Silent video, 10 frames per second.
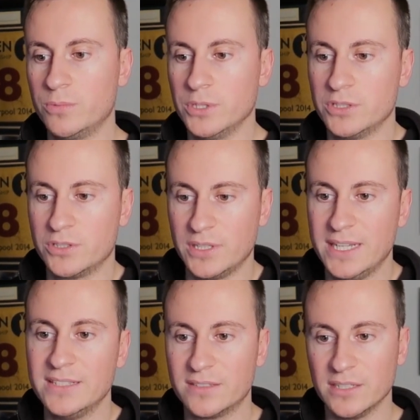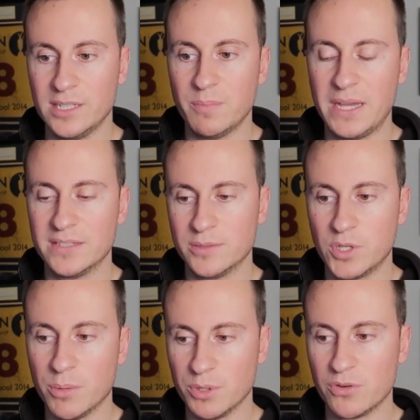which instantly makes them
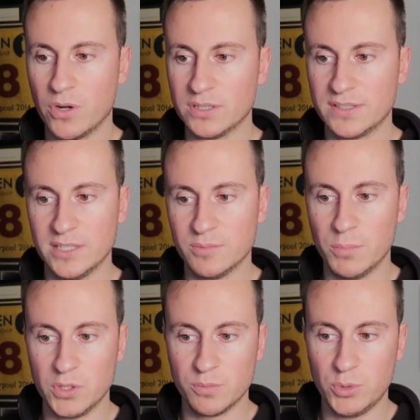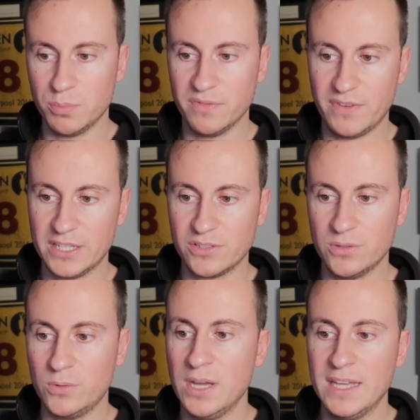come across as much more
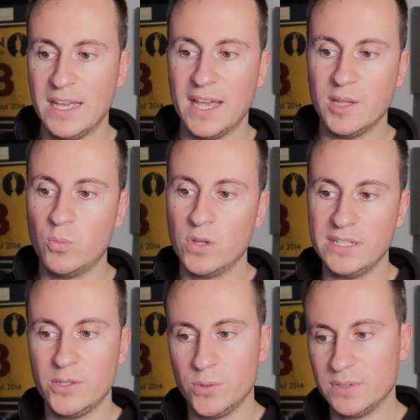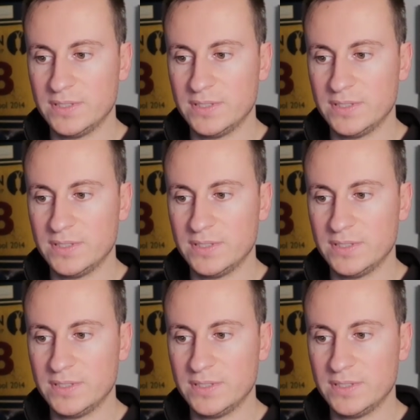professional. And then what they do is